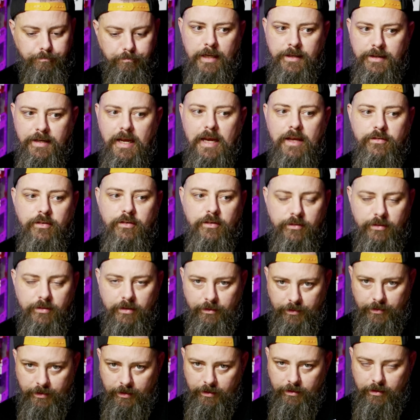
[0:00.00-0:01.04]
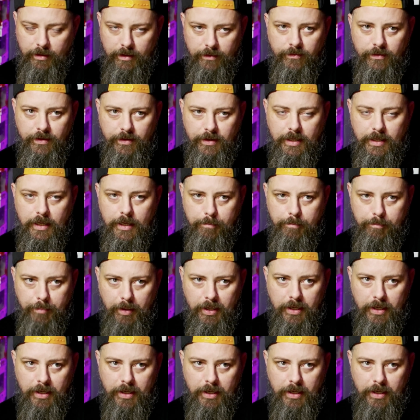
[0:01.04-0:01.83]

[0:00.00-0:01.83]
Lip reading: And yes, I still think they are faking,